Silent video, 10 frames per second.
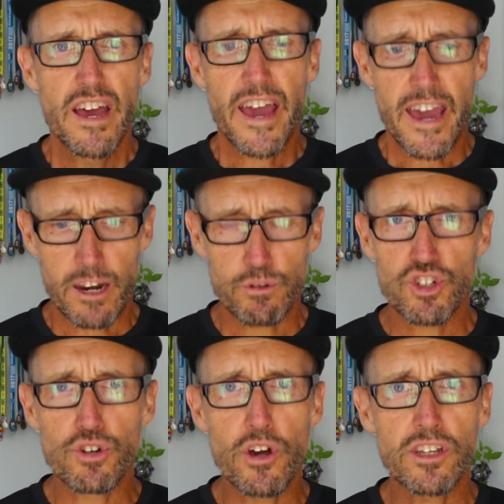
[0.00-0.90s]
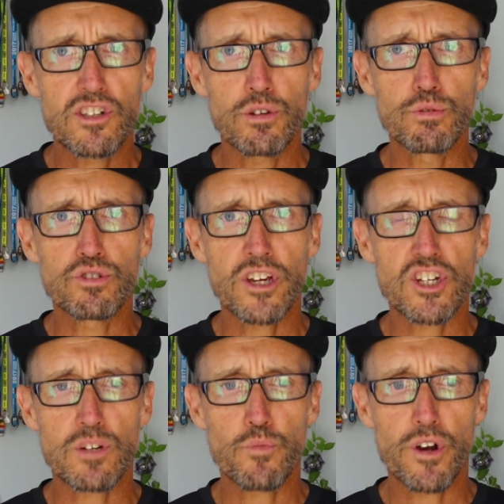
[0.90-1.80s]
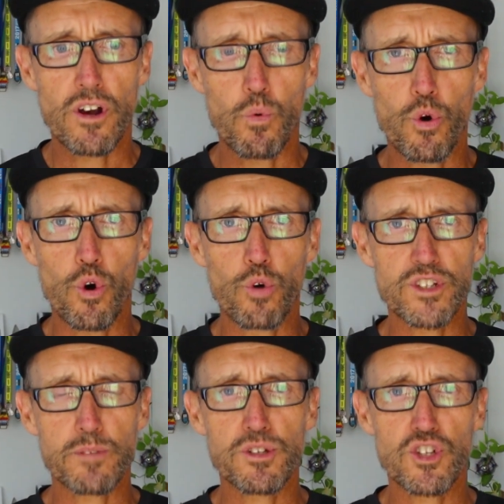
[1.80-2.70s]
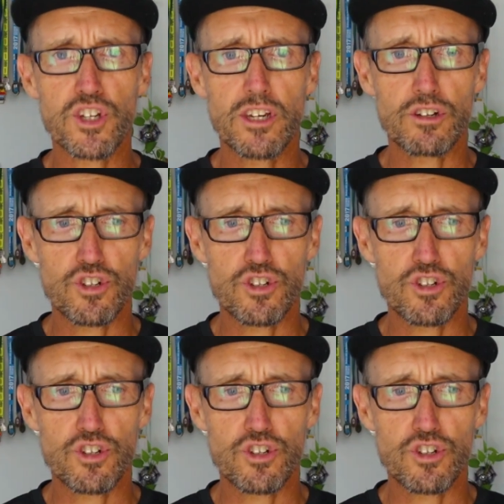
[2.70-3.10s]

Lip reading: And it was during this hill session where I wore this particular